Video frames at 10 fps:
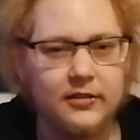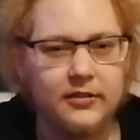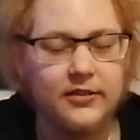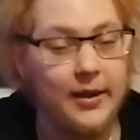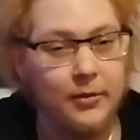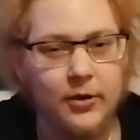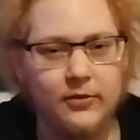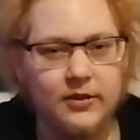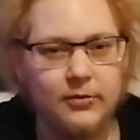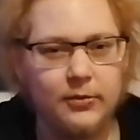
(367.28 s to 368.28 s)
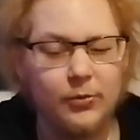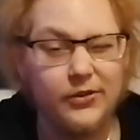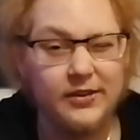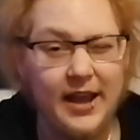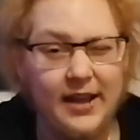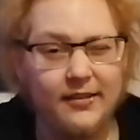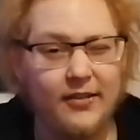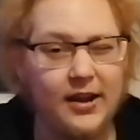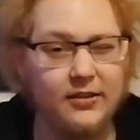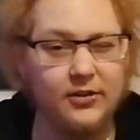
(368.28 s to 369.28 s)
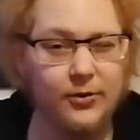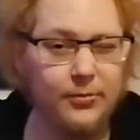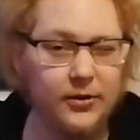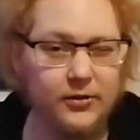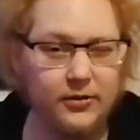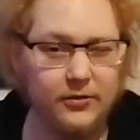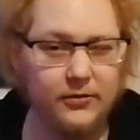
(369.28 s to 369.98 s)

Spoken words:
Same goes if it was the other eyes opened.